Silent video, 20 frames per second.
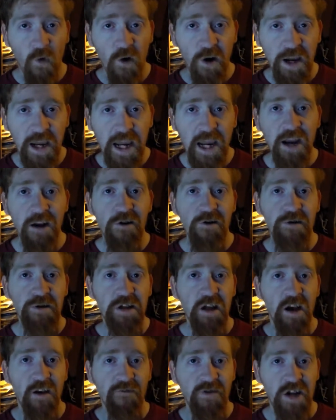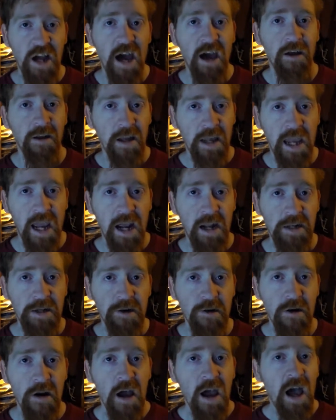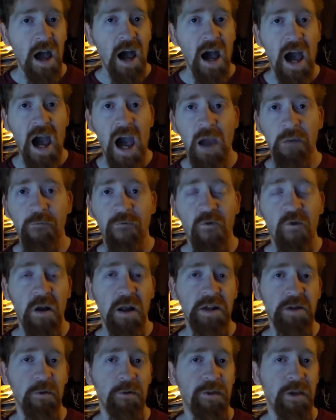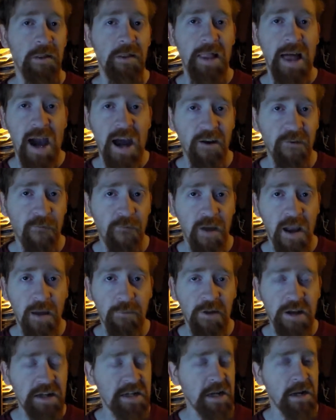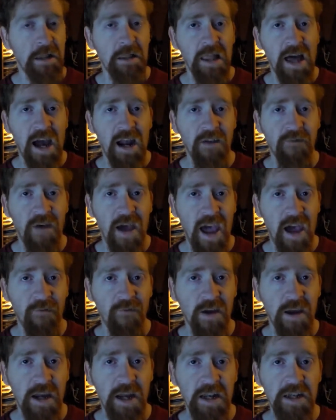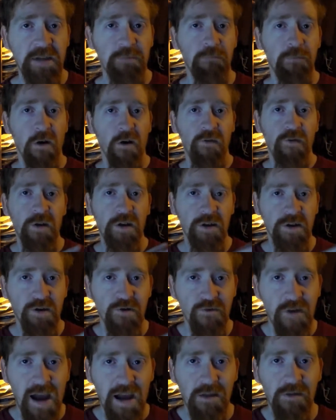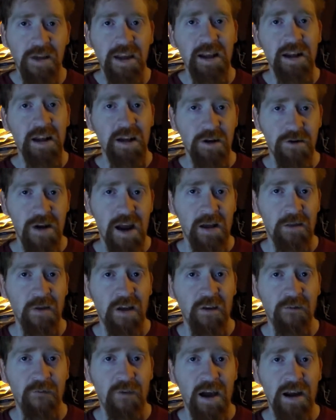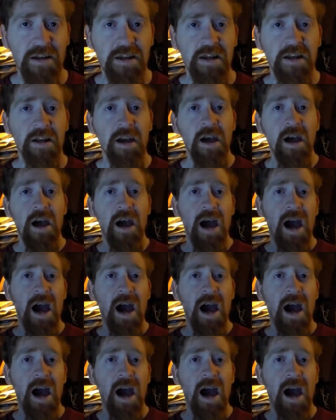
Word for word: for cures of childhood cancer. I'm friends with a lot of families and a lot of advocates, both directly and indirectly affected.